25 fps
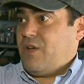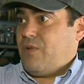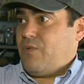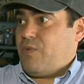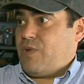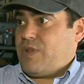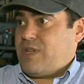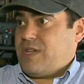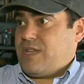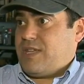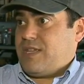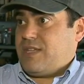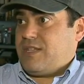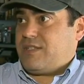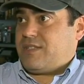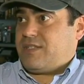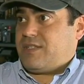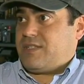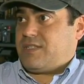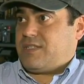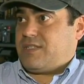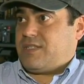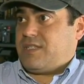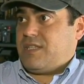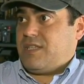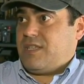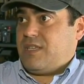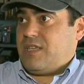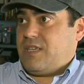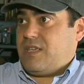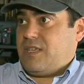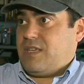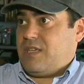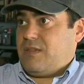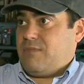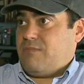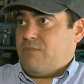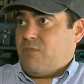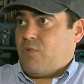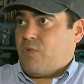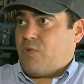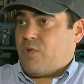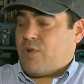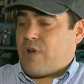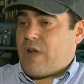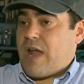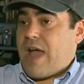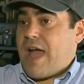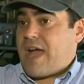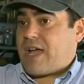we need to see
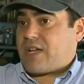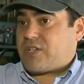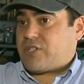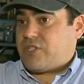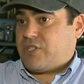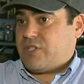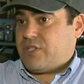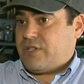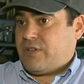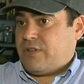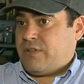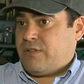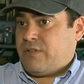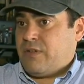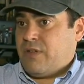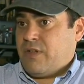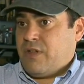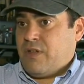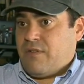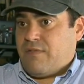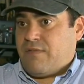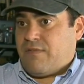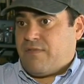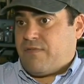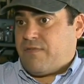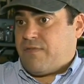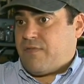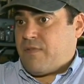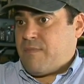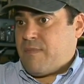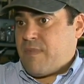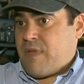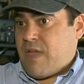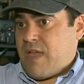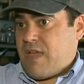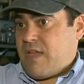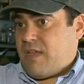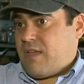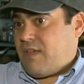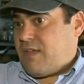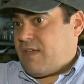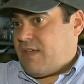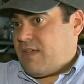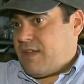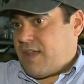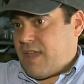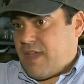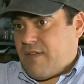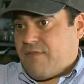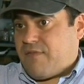more action from
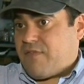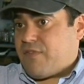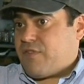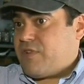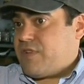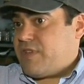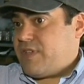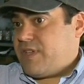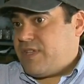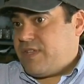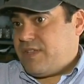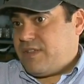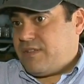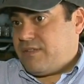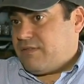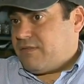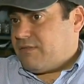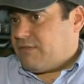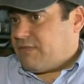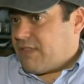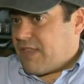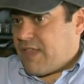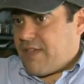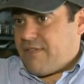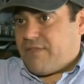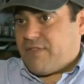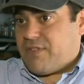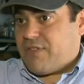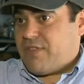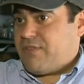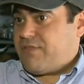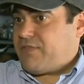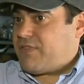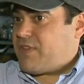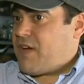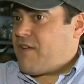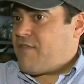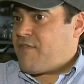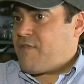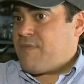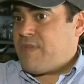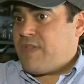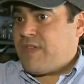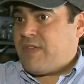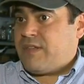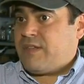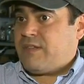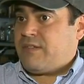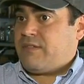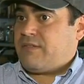at every level of
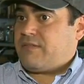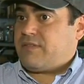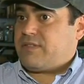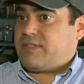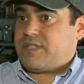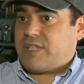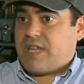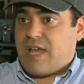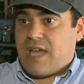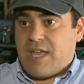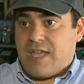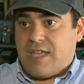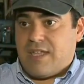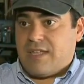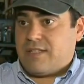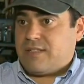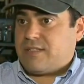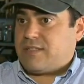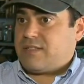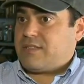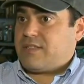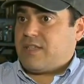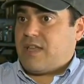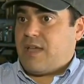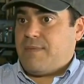government, science.